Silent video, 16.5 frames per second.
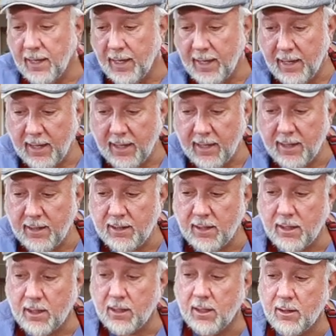
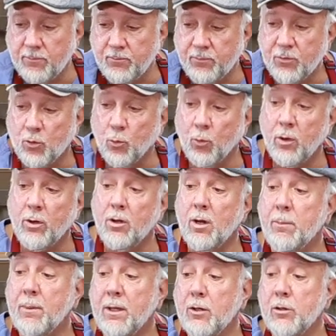And um, we're
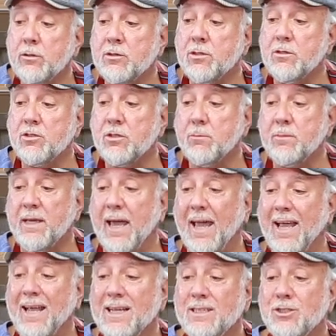gonna be using some
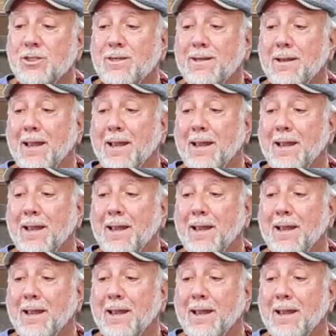Cajun